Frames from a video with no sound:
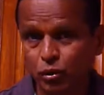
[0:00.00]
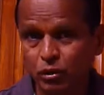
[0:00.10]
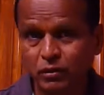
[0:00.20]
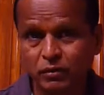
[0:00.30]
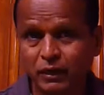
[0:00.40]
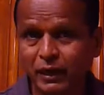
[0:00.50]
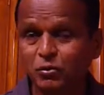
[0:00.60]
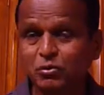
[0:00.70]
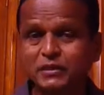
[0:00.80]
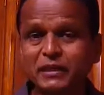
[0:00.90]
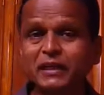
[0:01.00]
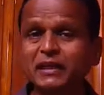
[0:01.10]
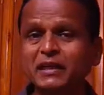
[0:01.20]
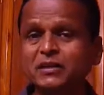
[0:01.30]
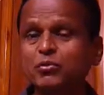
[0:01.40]
work. I don't say
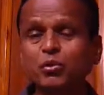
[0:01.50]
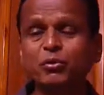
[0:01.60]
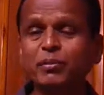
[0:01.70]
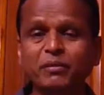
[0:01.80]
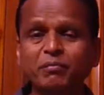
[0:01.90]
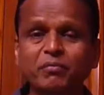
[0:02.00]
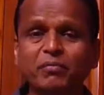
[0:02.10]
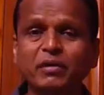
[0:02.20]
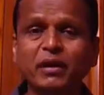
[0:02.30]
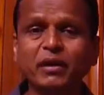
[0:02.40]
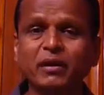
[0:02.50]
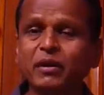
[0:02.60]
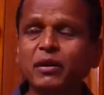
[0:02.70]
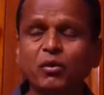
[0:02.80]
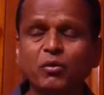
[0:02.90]
that it's going to be an
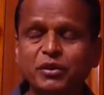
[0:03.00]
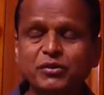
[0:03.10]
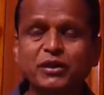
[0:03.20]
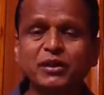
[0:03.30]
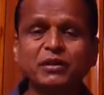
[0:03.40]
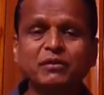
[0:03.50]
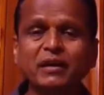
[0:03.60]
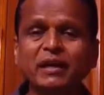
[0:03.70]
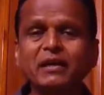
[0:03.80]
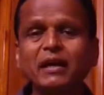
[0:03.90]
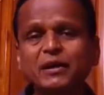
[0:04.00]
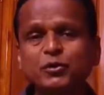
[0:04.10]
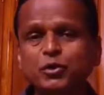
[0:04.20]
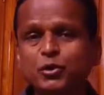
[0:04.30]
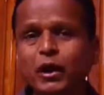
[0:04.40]
easy thing like
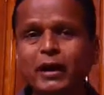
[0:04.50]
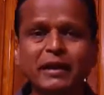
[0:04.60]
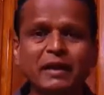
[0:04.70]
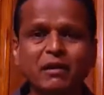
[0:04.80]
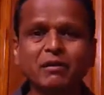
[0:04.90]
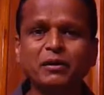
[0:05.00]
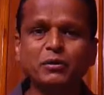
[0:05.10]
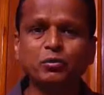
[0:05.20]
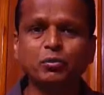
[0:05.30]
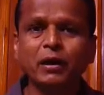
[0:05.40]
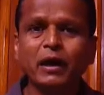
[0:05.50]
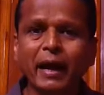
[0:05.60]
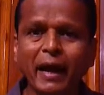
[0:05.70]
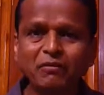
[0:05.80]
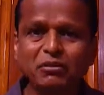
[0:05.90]
you join and I'll let you
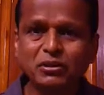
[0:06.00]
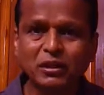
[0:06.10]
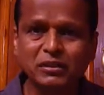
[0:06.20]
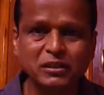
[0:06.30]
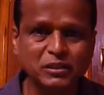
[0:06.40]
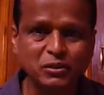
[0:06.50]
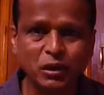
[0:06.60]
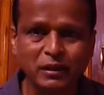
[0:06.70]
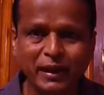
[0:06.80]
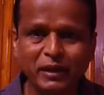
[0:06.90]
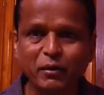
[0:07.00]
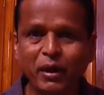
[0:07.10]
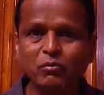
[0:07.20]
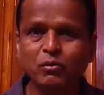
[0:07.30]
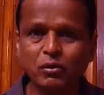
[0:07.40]
have the success. It's not that. You
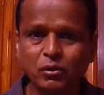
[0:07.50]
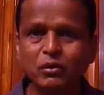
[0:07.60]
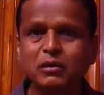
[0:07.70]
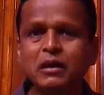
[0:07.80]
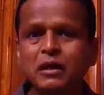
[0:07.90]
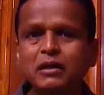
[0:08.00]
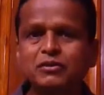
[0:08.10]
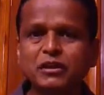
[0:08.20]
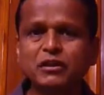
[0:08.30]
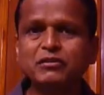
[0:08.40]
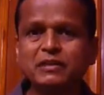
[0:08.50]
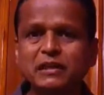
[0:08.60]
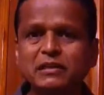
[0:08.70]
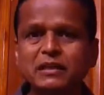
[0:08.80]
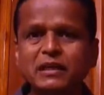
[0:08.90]
have to learn certain
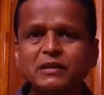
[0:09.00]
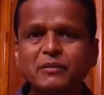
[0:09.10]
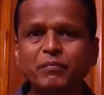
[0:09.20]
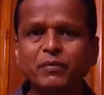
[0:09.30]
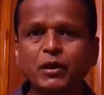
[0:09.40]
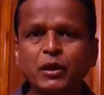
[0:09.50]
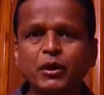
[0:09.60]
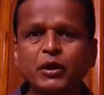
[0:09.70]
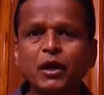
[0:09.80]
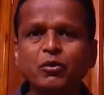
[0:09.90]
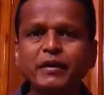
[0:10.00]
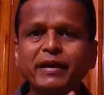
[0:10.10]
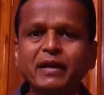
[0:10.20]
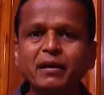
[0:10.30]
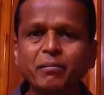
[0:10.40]
skill sets. You have to
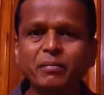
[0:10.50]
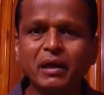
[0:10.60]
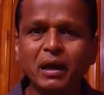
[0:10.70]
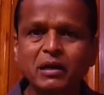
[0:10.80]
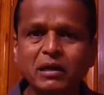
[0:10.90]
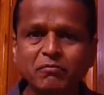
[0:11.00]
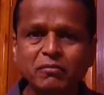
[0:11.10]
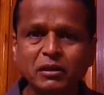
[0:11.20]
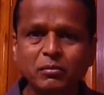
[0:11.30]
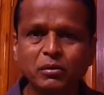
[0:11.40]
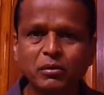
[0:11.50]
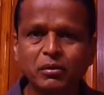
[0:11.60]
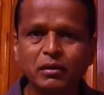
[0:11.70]
get a bit uncomfortable.